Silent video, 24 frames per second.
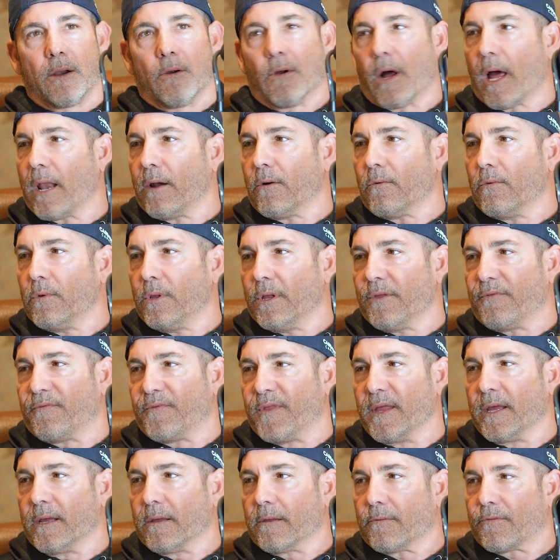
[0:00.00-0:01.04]
I don't really
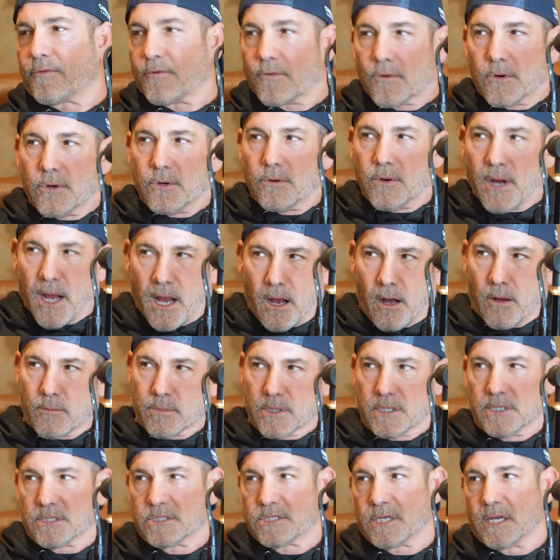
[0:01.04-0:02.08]
think through how
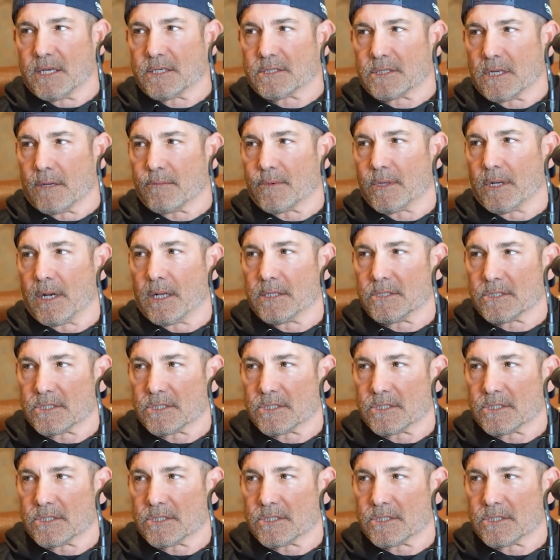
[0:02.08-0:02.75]
I'm going to say something.